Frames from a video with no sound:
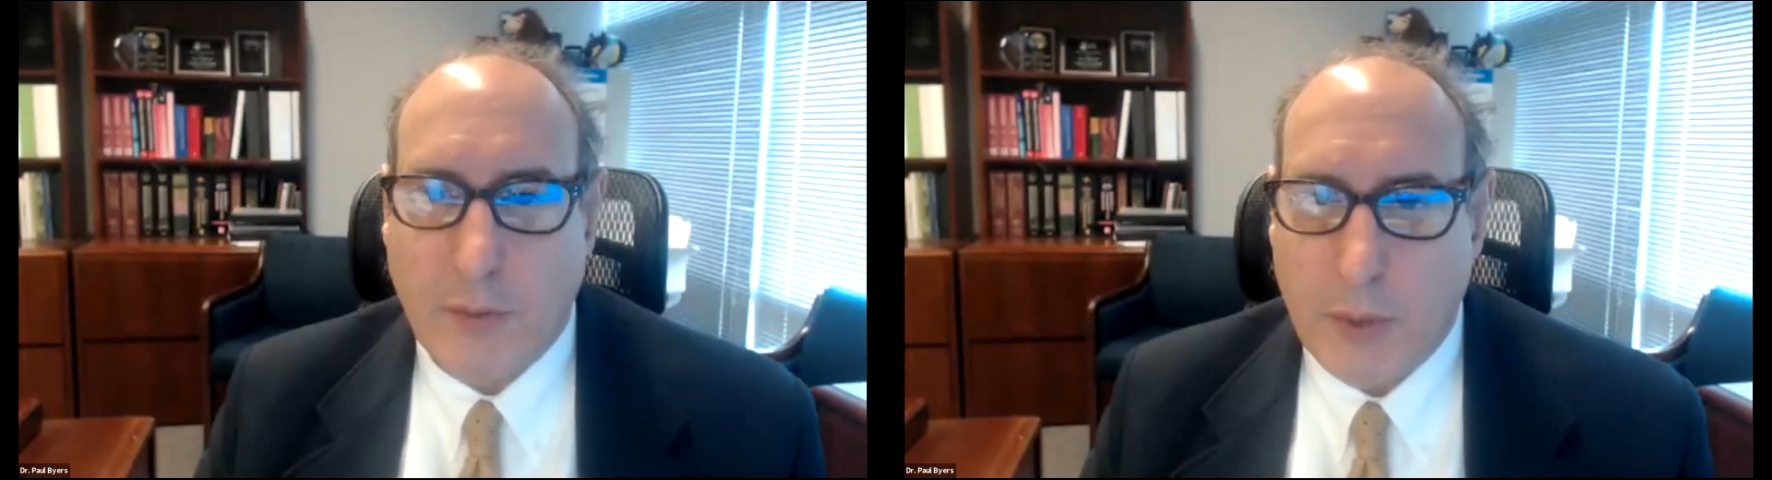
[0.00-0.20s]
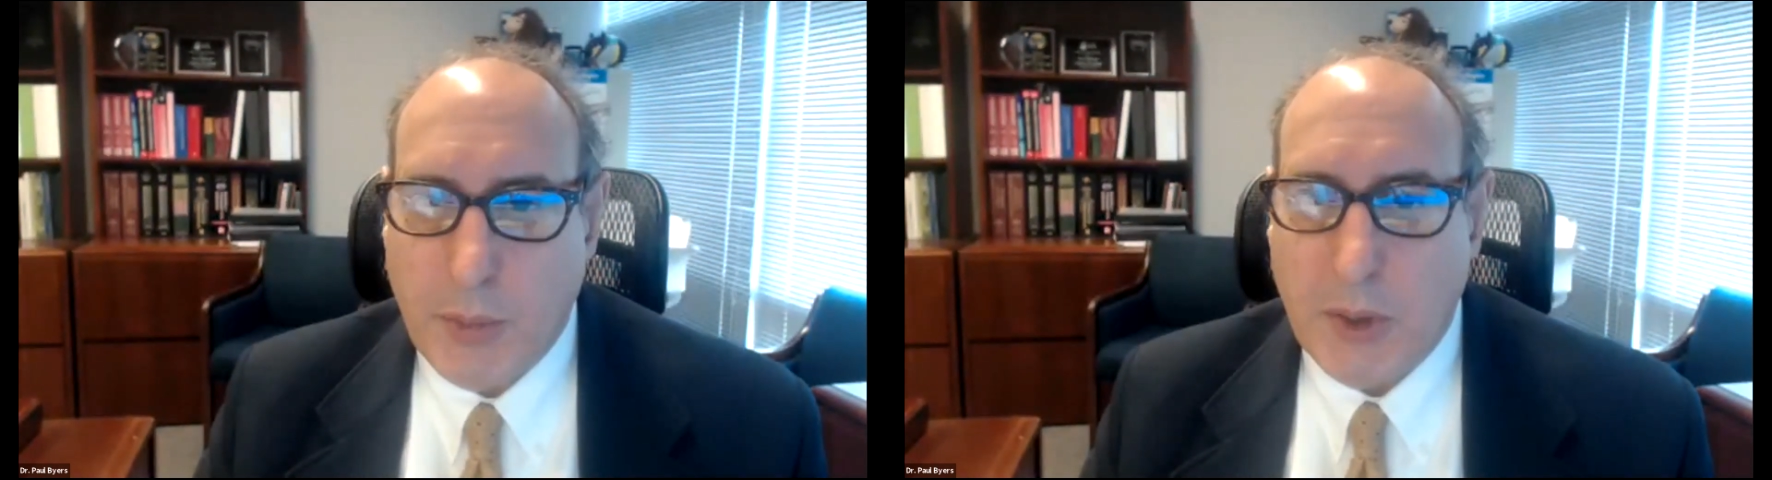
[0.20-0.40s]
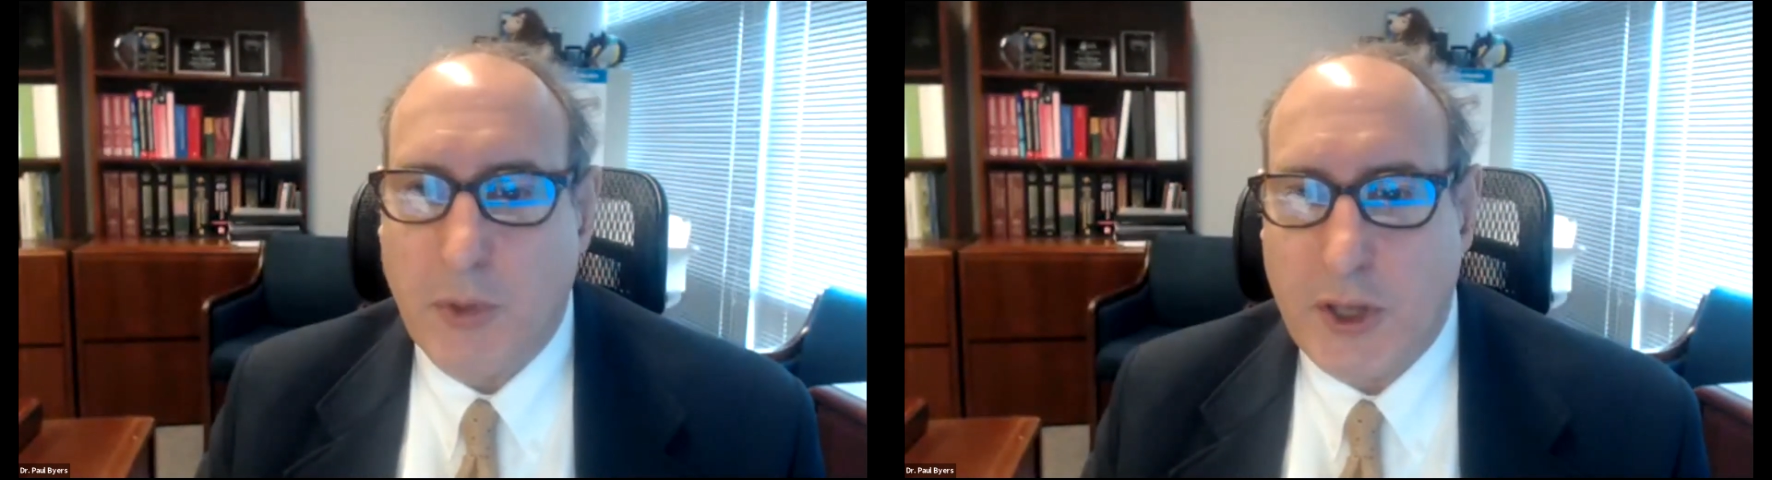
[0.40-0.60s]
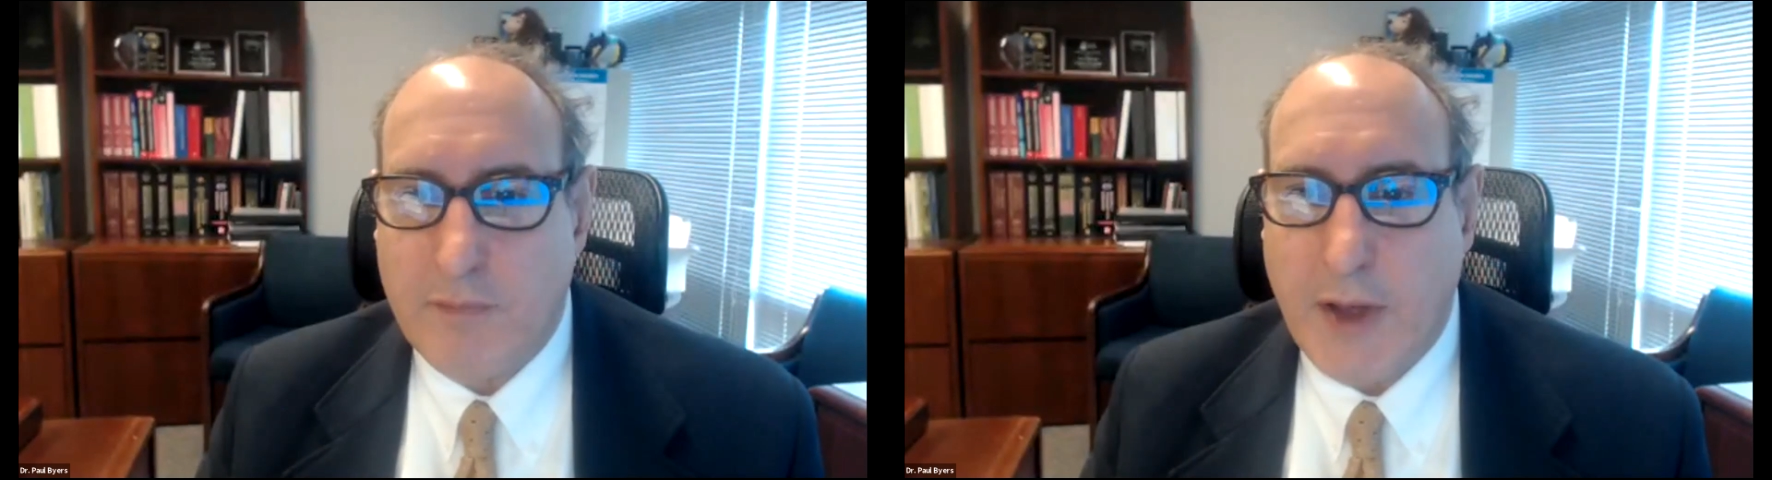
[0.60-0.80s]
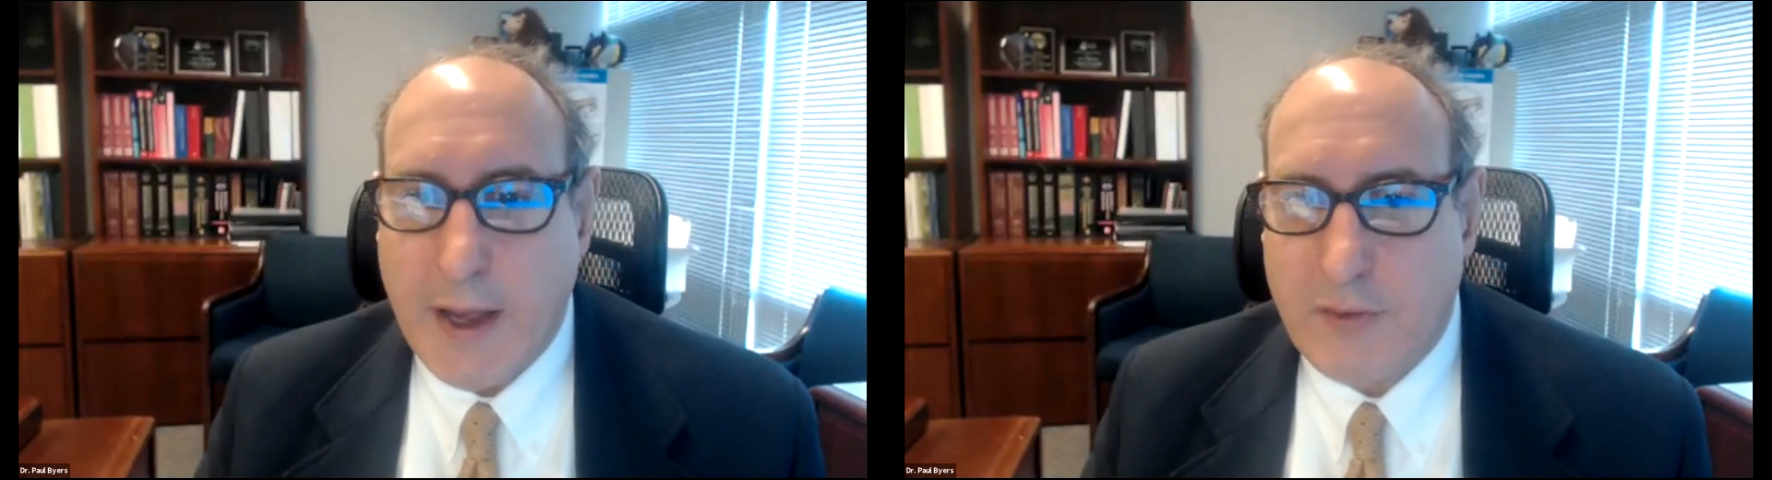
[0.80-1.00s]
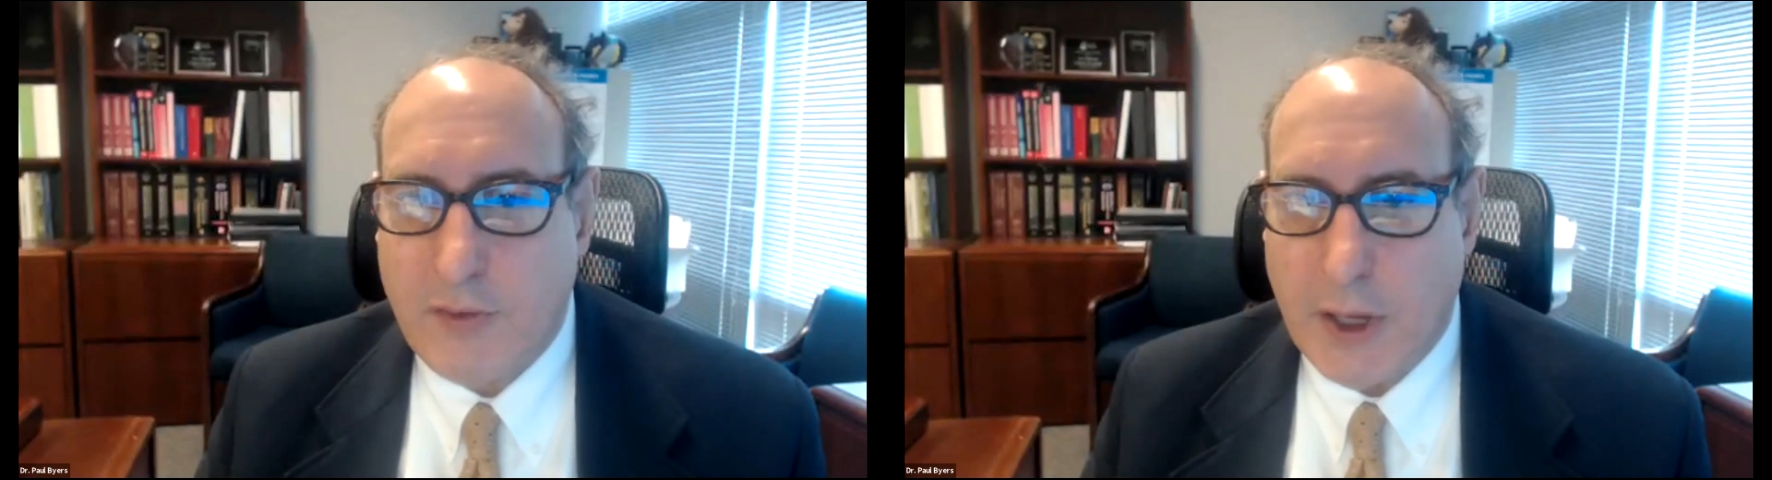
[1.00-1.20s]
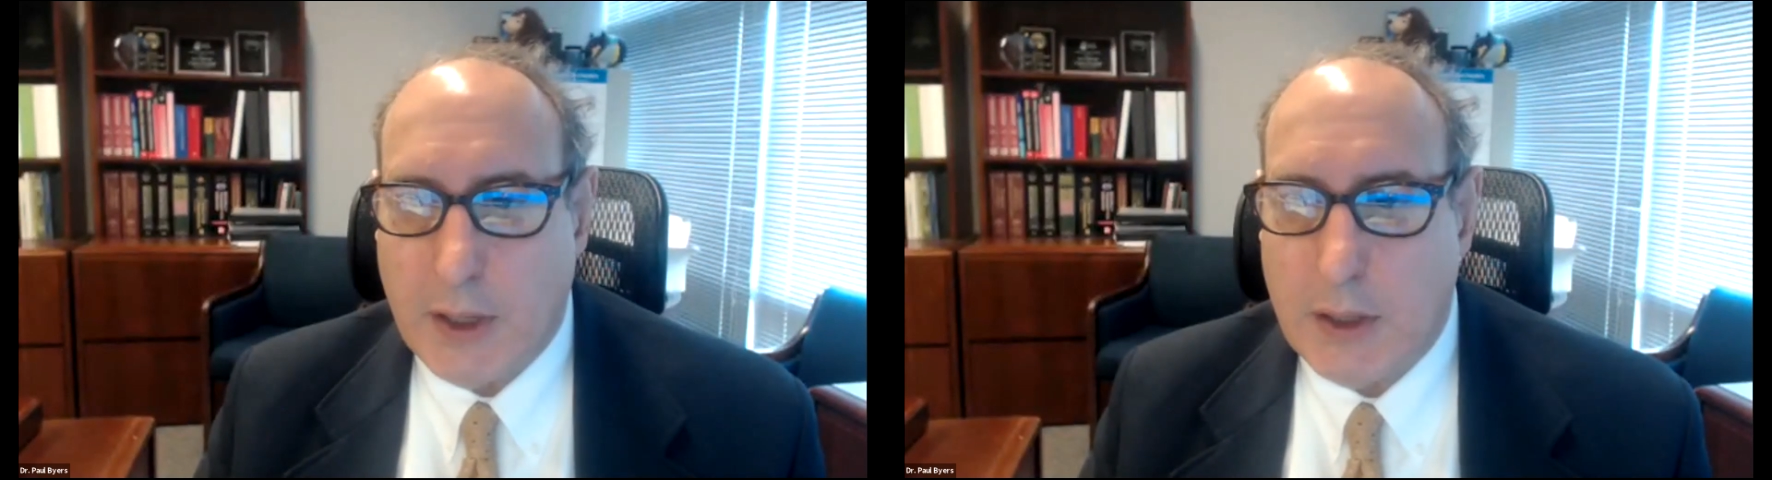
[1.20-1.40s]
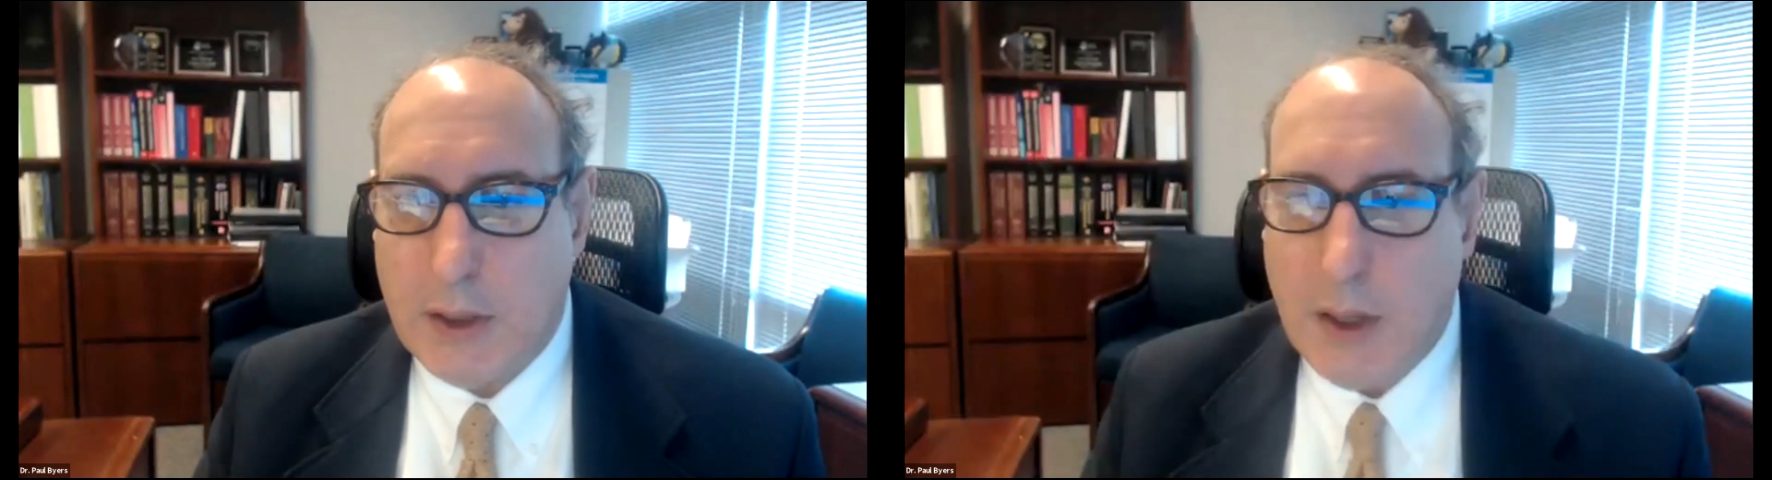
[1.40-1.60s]
So when people get
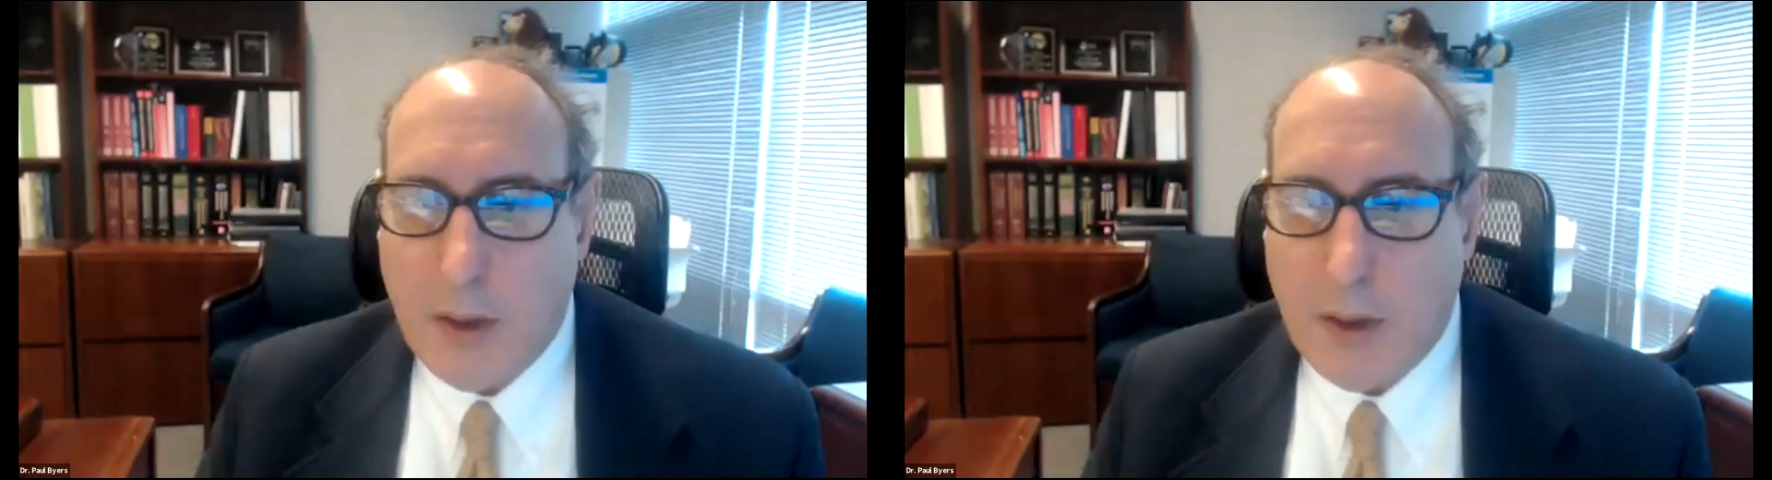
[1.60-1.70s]
vaccinated,